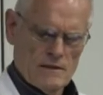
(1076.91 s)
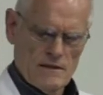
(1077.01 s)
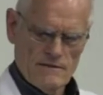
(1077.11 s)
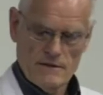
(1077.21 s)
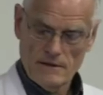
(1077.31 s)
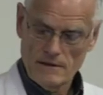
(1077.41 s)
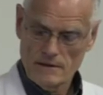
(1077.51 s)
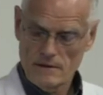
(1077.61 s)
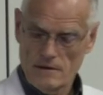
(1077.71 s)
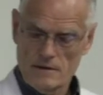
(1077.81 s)
definitely
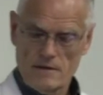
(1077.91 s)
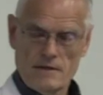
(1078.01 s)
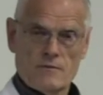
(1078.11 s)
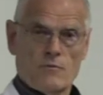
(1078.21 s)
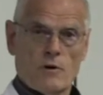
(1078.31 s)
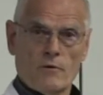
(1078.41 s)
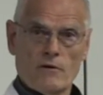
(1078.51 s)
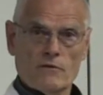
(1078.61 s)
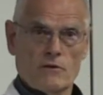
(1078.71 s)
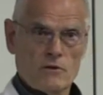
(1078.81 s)
it's, it's, probably
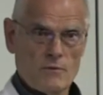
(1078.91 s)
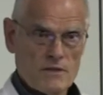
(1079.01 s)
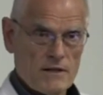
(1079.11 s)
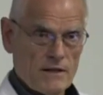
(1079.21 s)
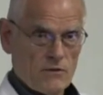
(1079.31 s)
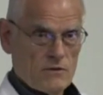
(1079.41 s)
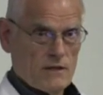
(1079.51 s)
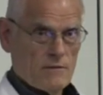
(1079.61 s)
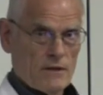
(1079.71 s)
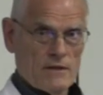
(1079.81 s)
often also misdiagnosed
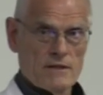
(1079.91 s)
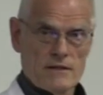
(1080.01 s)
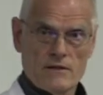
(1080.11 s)
as well in this